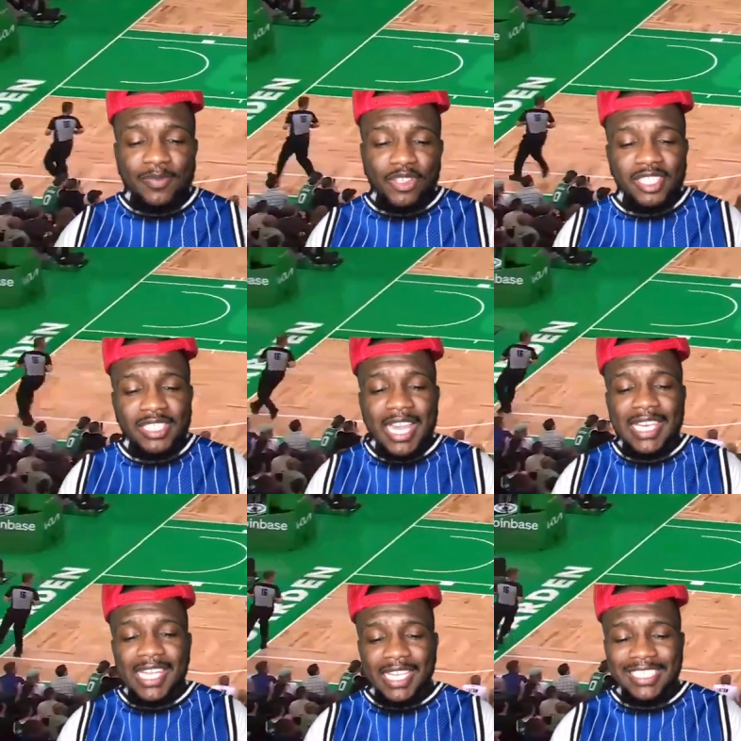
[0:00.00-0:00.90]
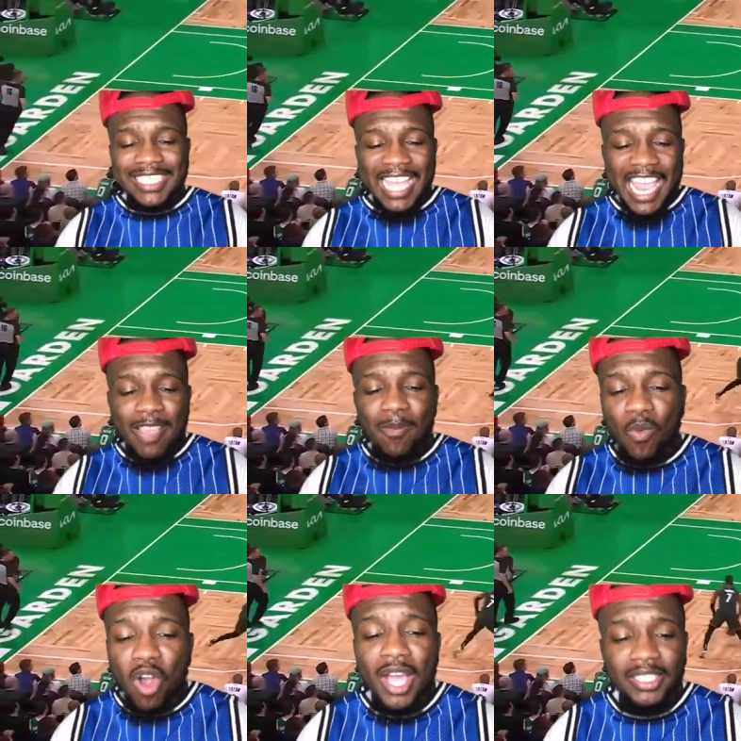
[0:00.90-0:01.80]
versus Atlanta,
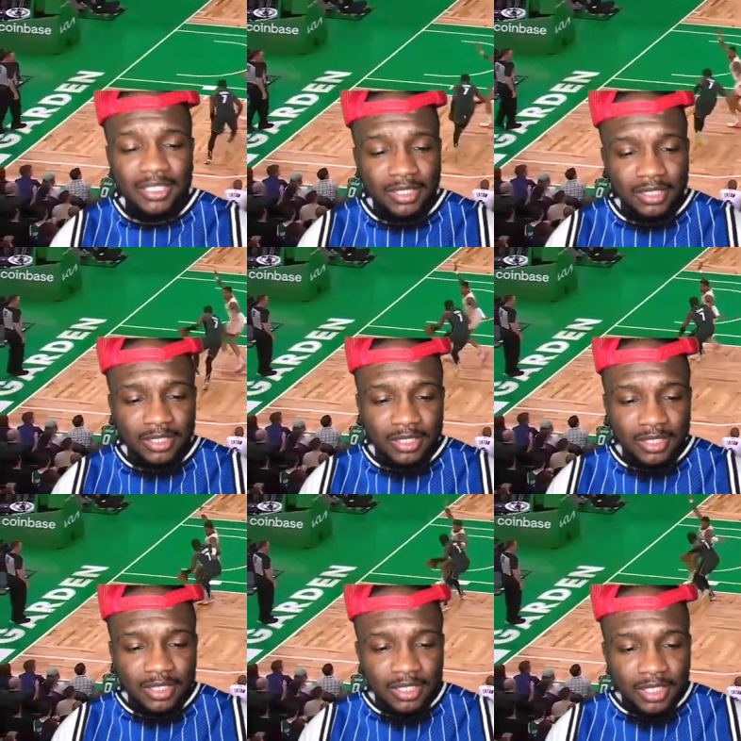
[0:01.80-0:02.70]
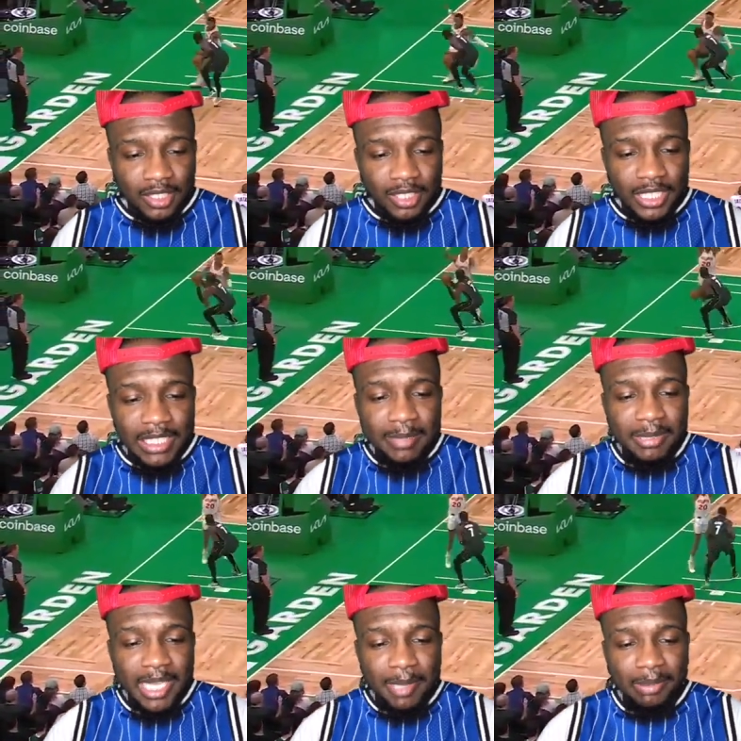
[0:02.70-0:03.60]
game one.
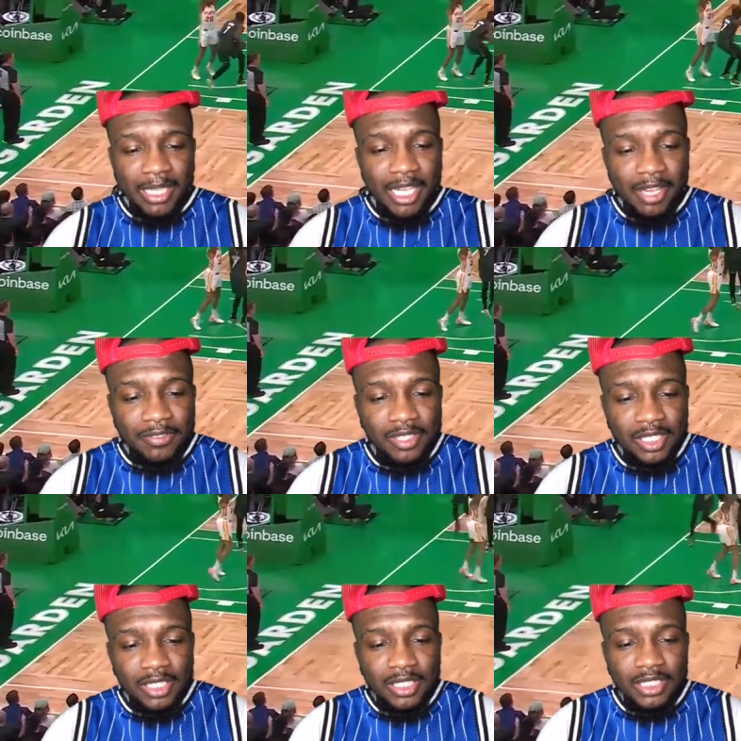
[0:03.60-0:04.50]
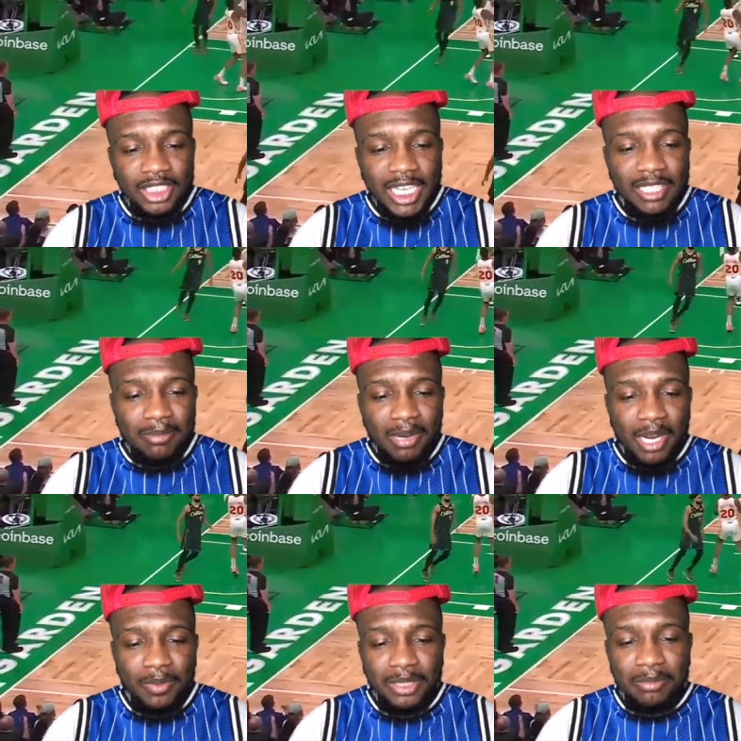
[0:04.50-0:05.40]
NBA playoffs. Jaylen
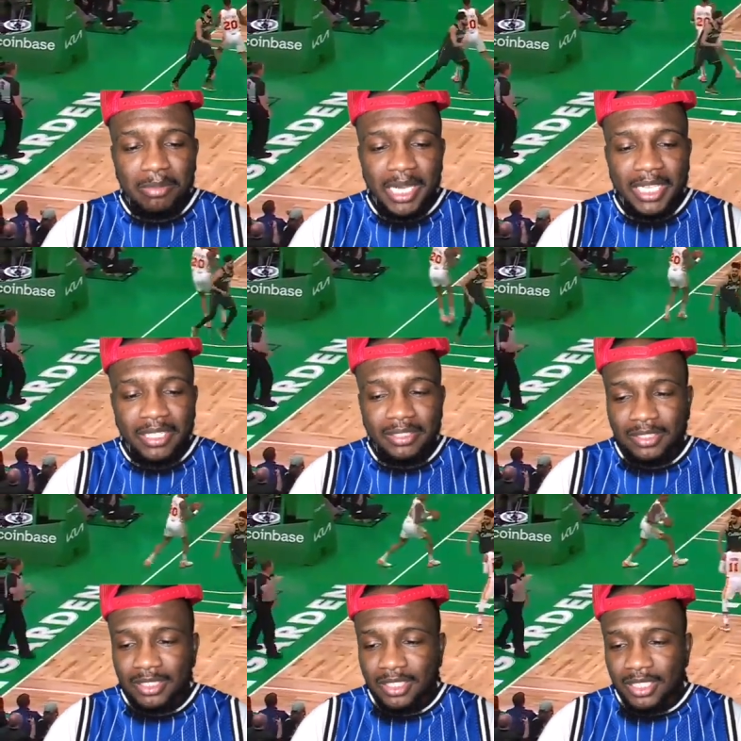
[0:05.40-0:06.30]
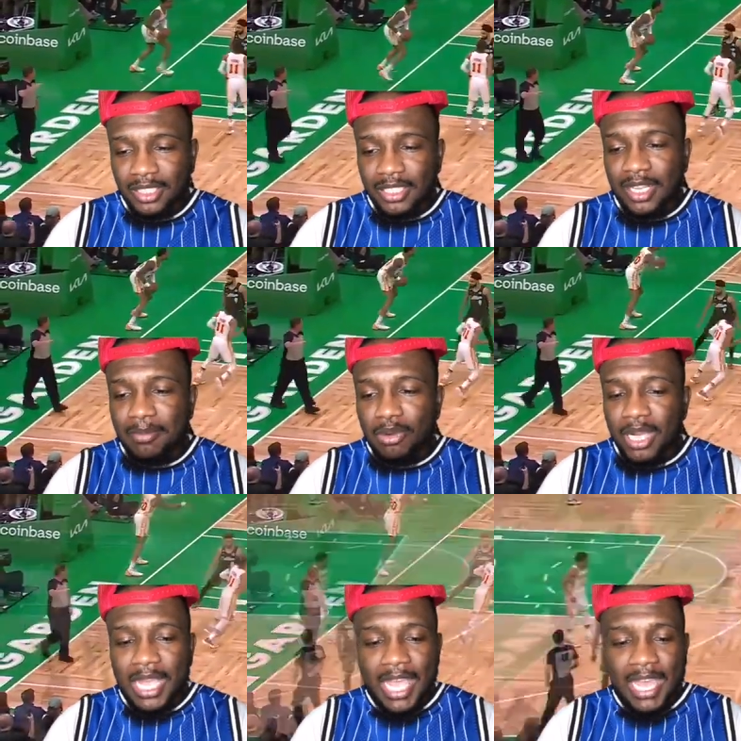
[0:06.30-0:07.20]
Brown with the bucket. That
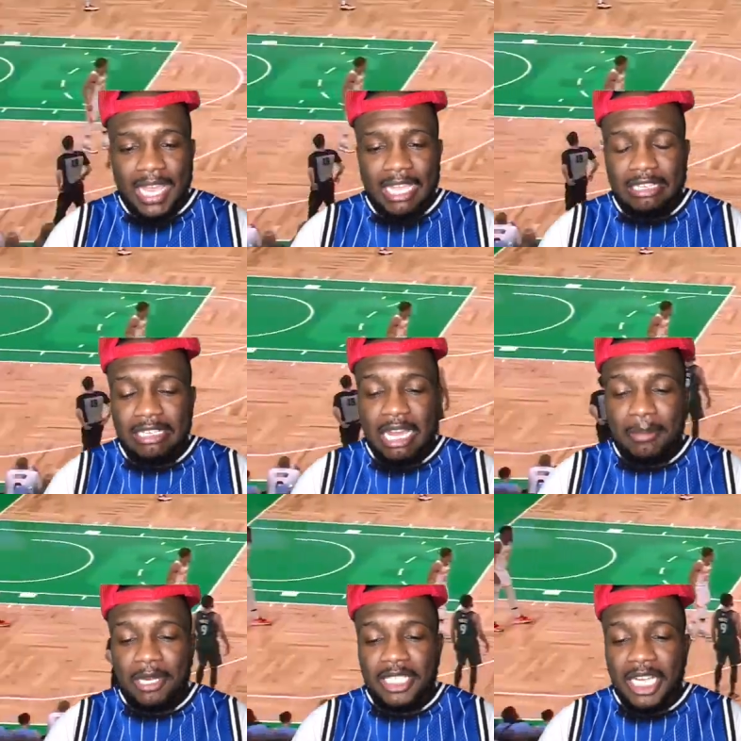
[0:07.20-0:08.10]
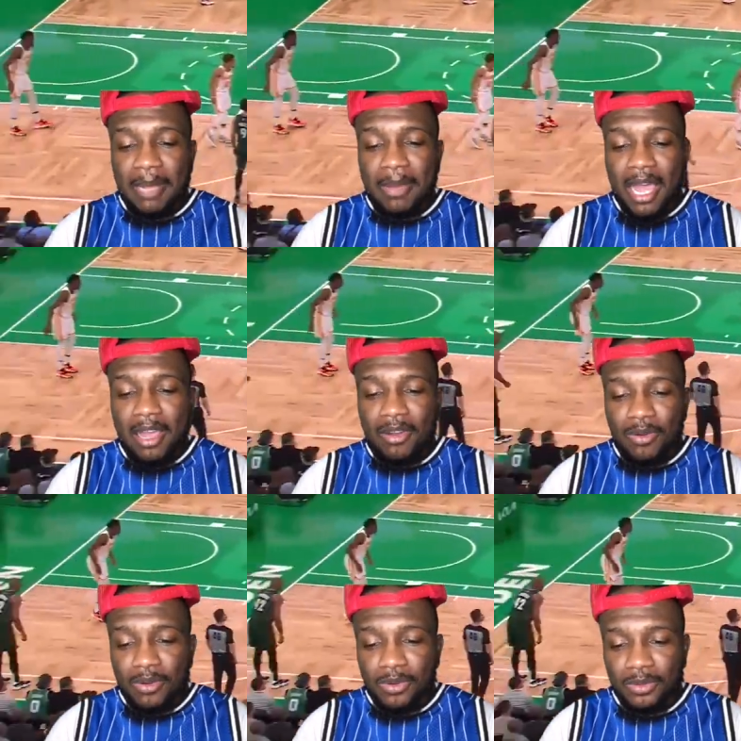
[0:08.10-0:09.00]
boy had a double-double.